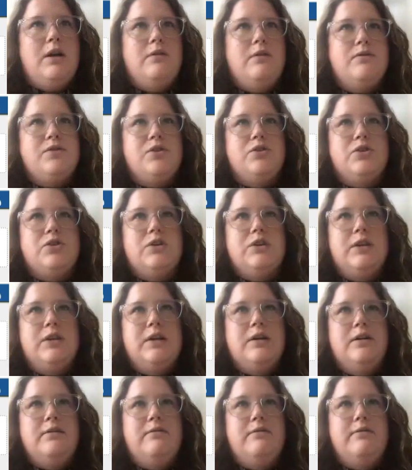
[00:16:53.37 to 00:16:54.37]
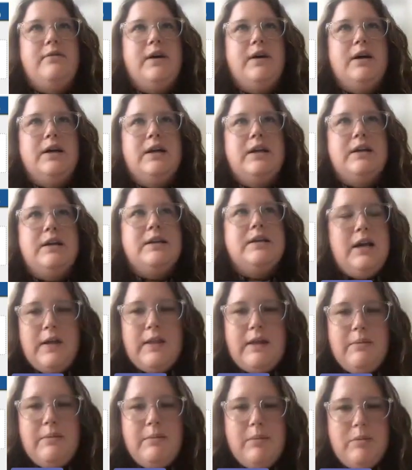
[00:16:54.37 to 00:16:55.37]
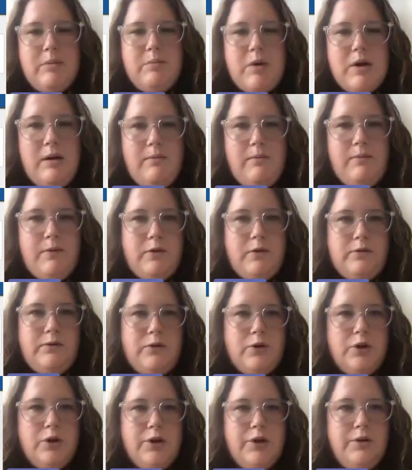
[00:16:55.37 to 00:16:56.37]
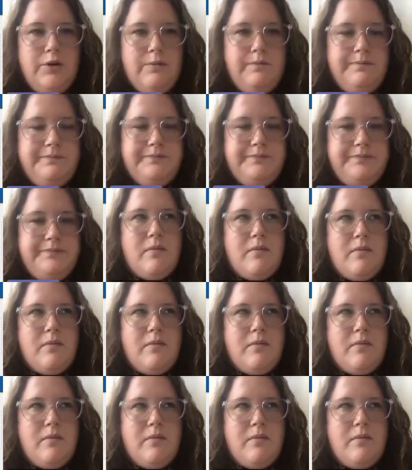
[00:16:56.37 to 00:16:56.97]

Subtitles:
of search in there and find anything that might be helpful for you.